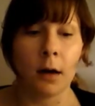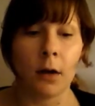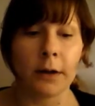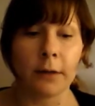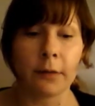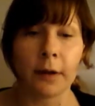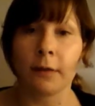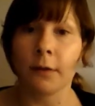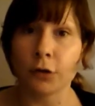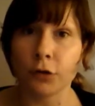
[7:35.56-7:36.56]
I didn't
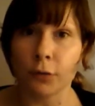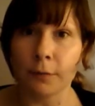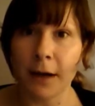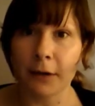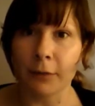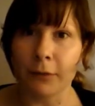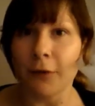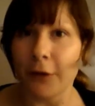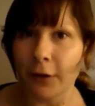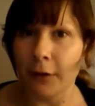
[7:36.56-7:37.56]
think that Jordan Maxwell's
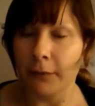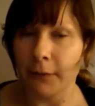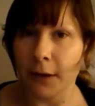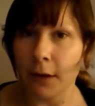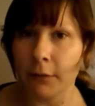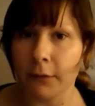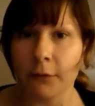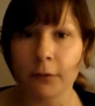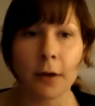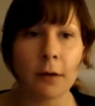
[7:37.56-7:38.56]
Zeitgeist video was
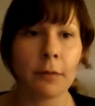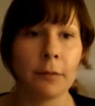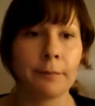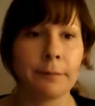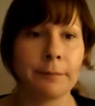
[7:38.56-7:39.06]
the truth.